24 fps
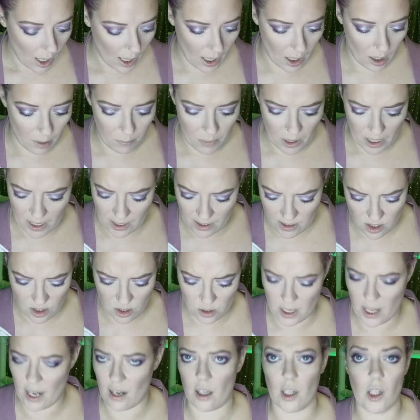I had to
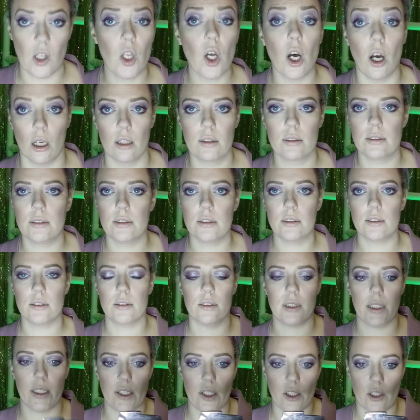do that a lot
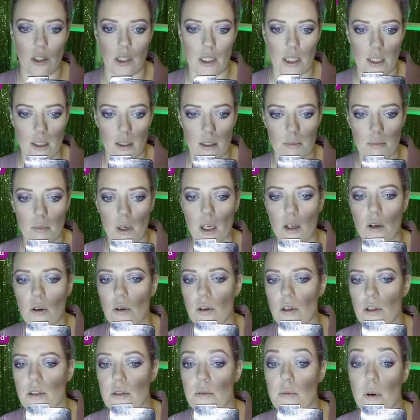in uni in my
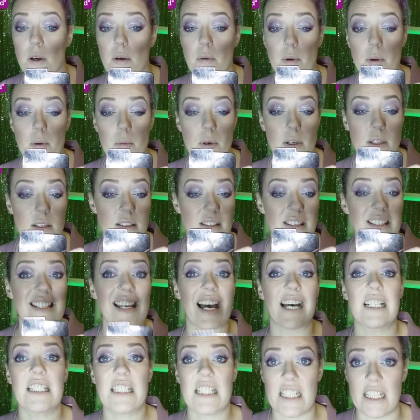course where we were
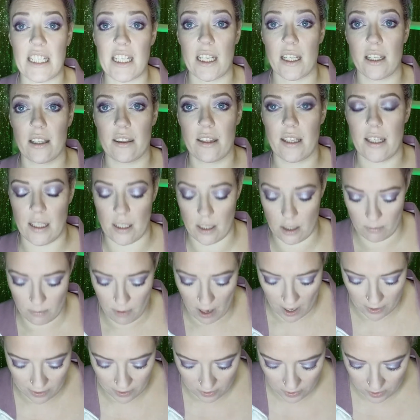studying theatre
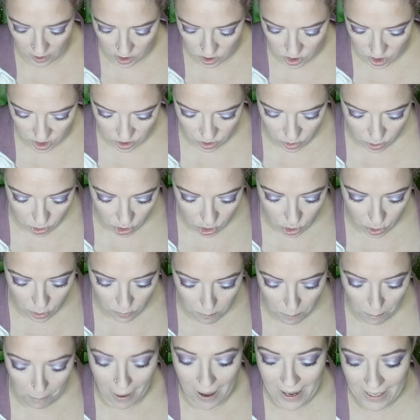rather than just
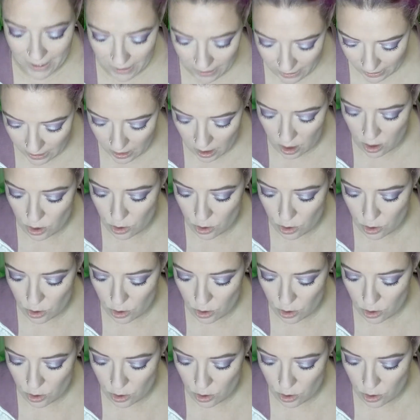making it